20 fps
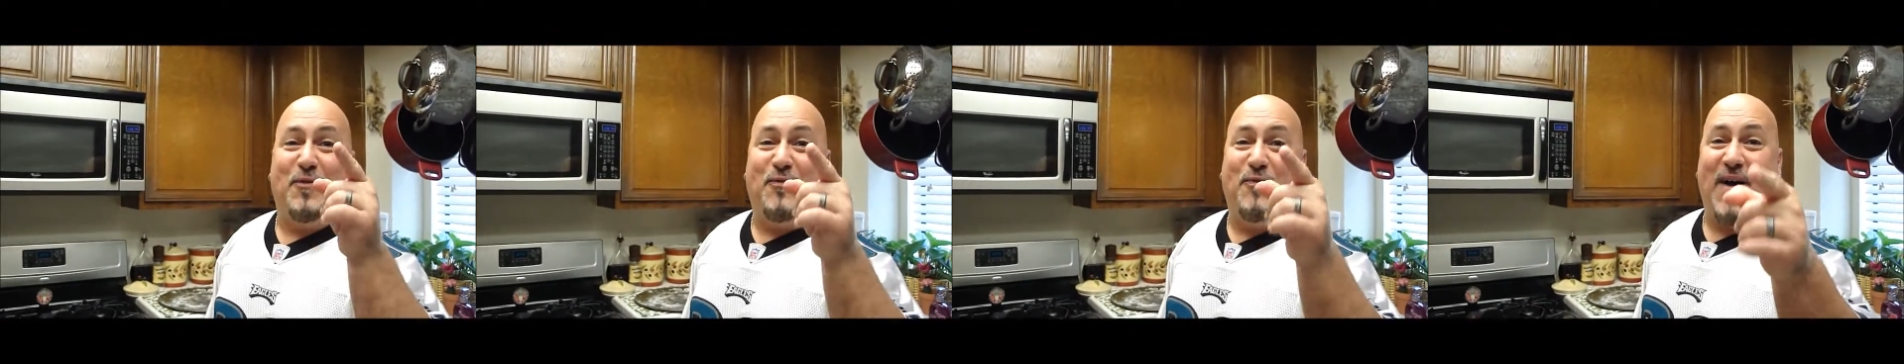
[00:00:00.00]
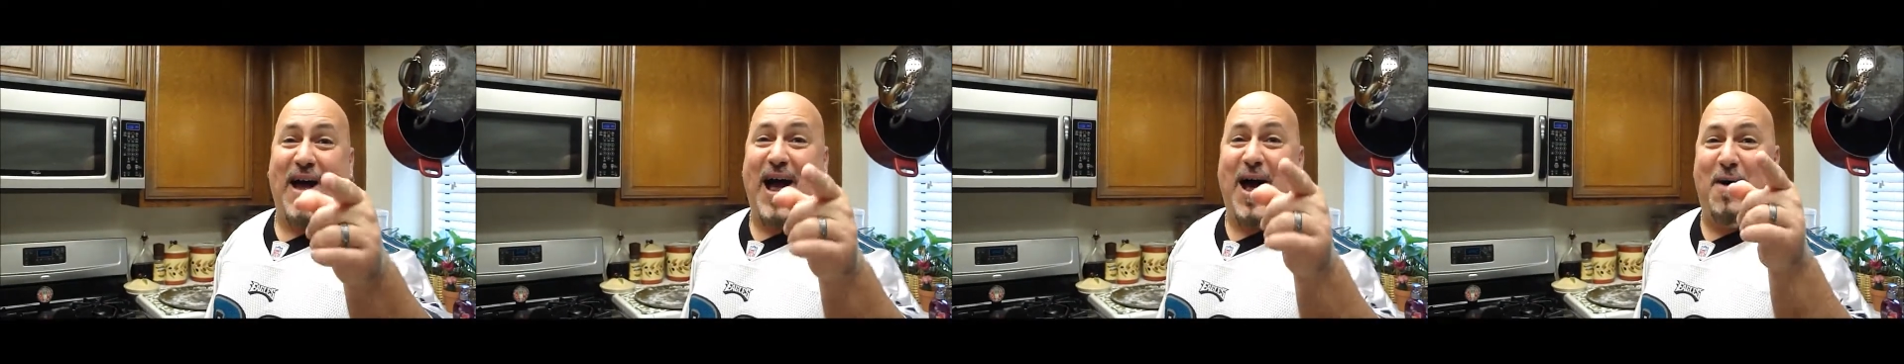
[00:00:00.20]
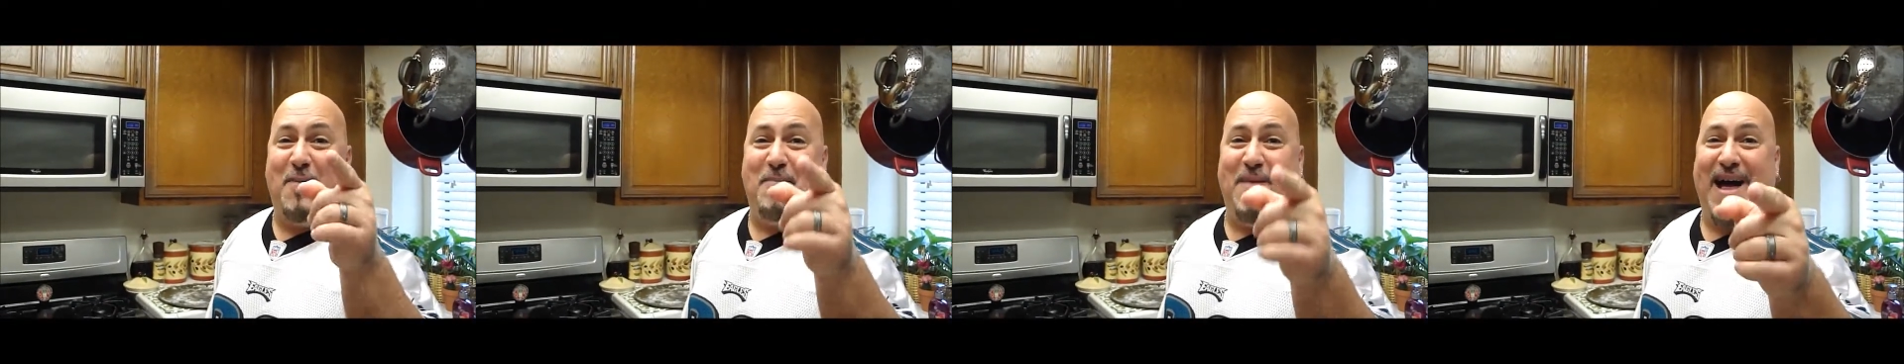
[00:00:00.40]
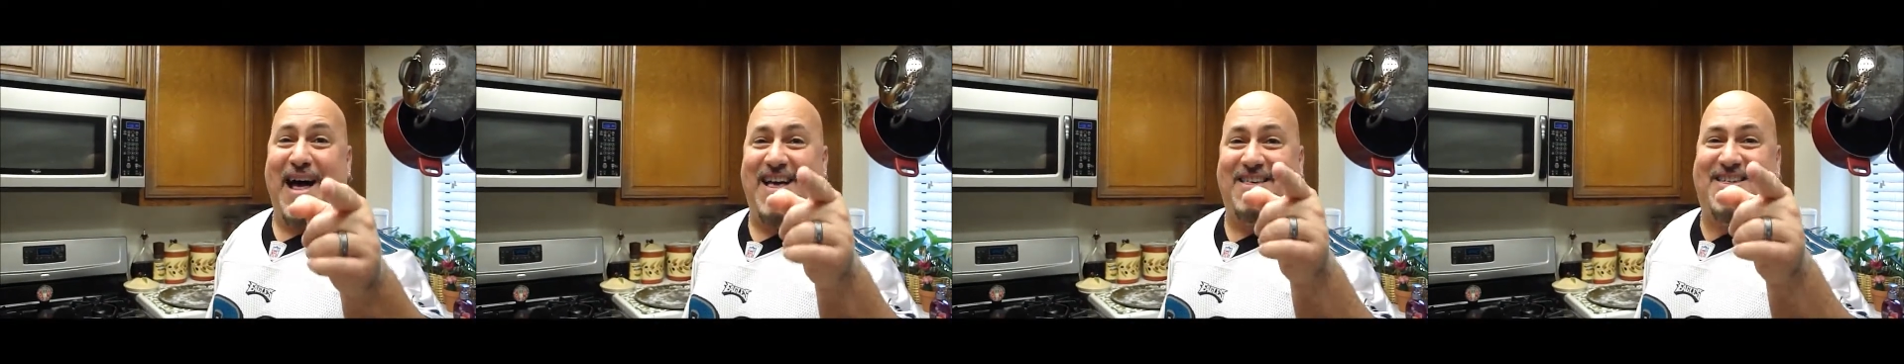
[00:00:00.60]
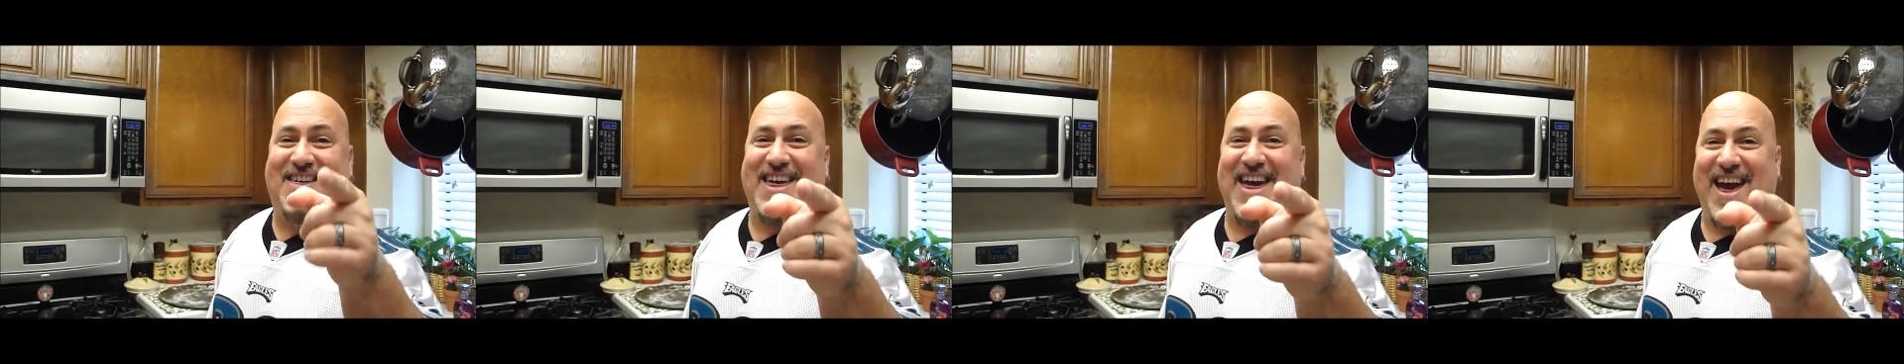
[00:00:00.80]
foul
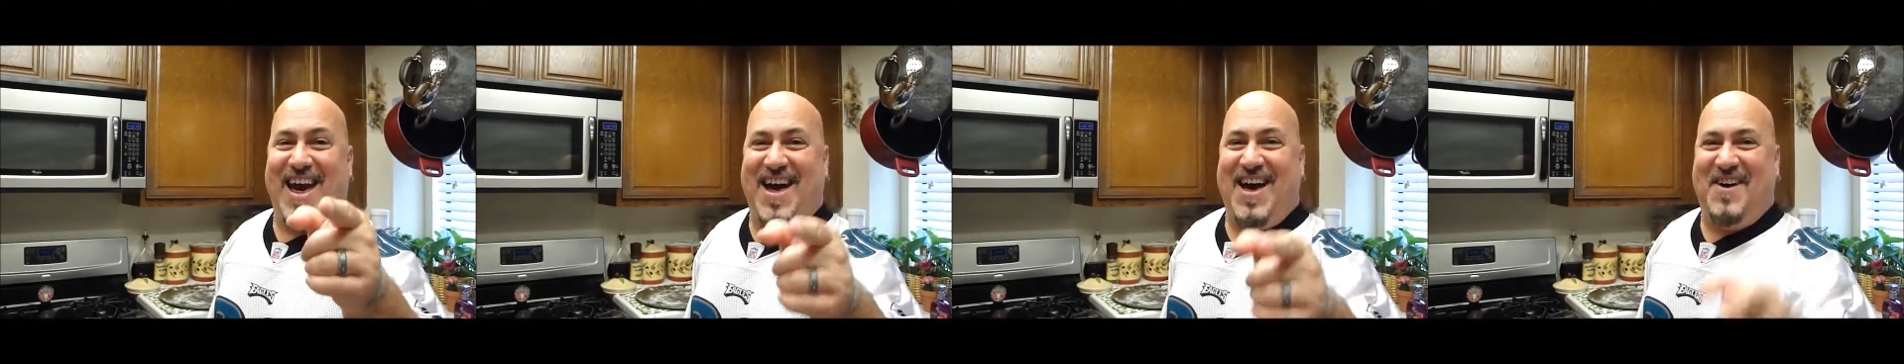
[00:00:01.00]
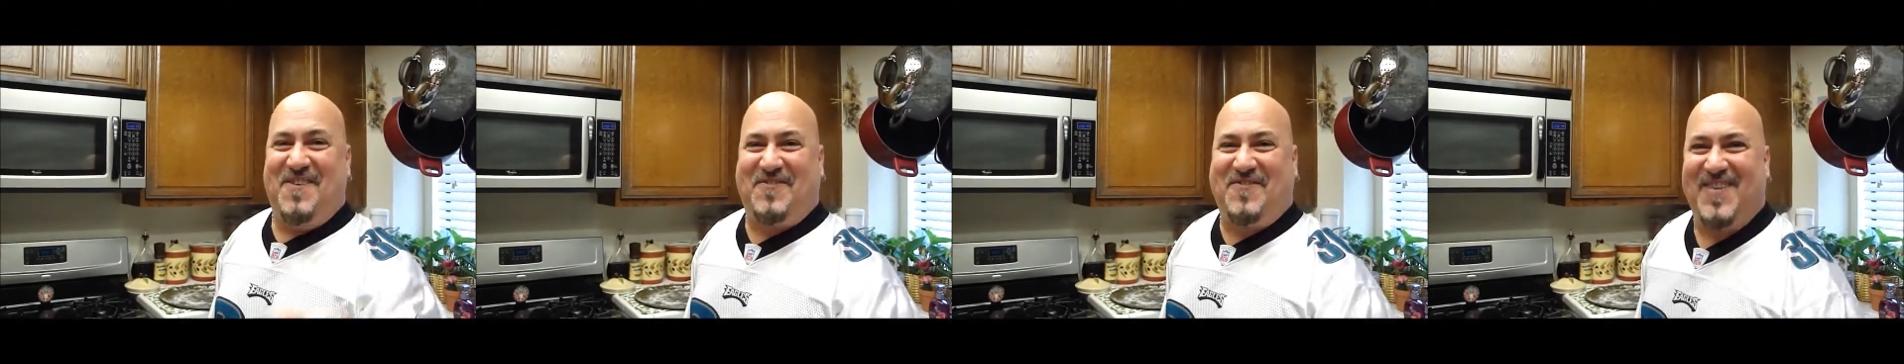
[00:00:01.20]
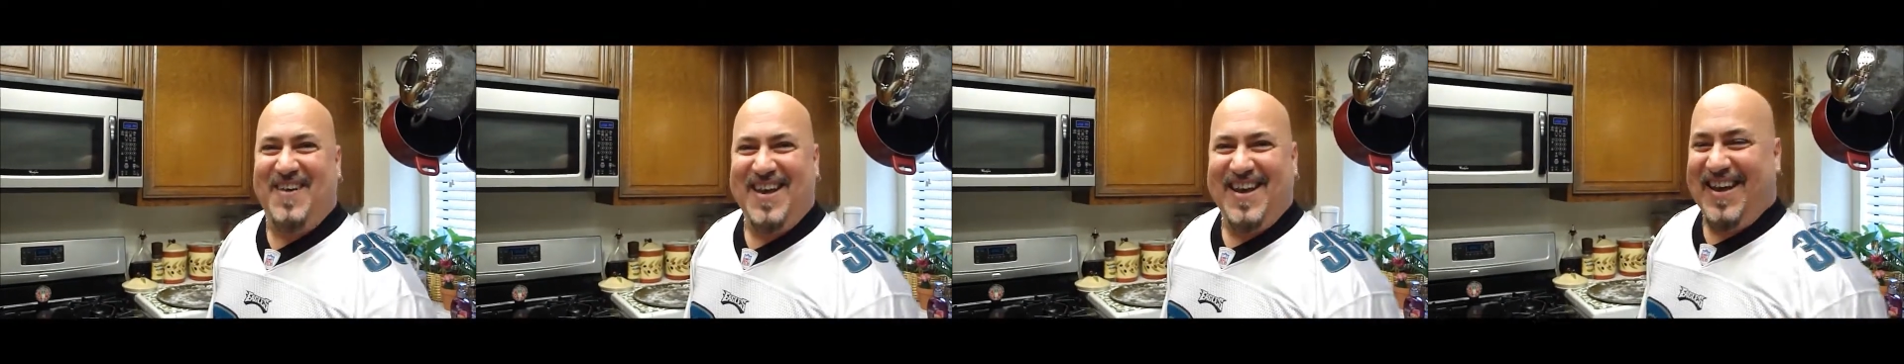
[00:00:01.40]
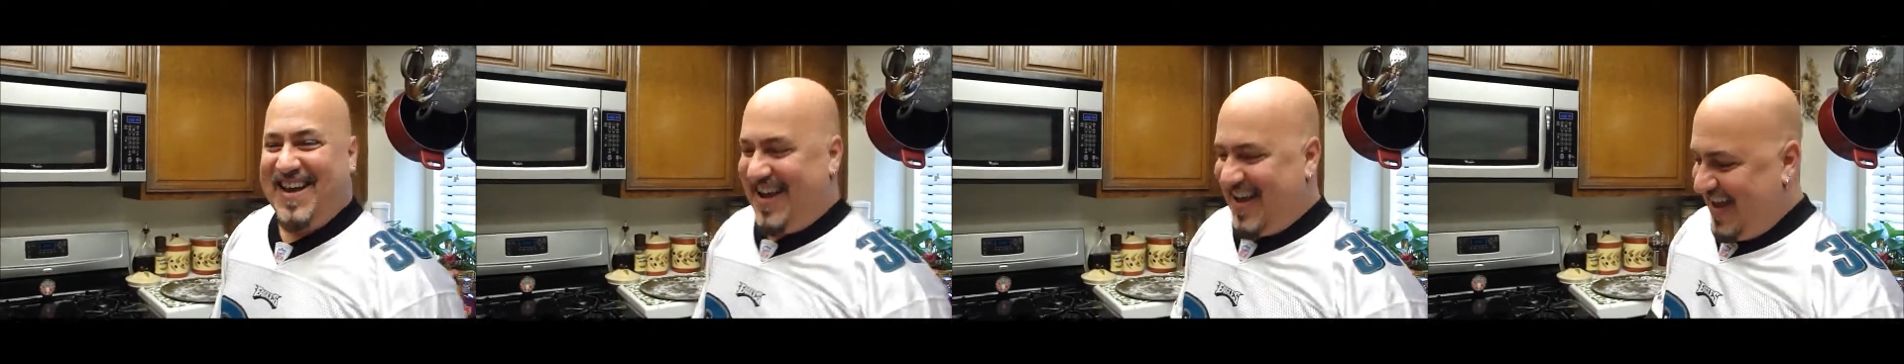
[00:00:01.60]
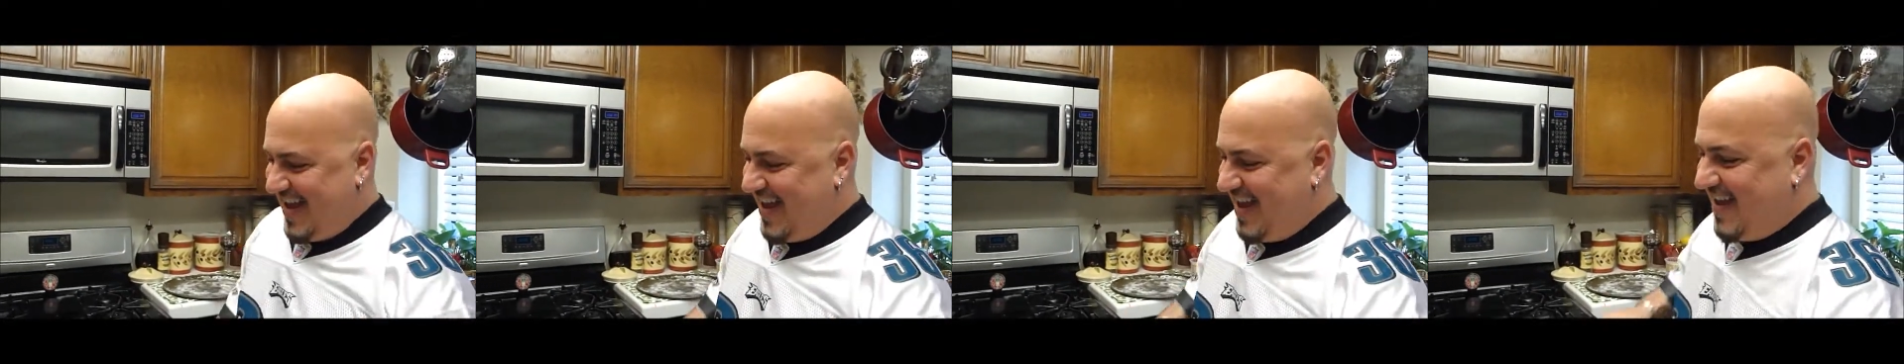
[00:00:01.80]
mouth chef.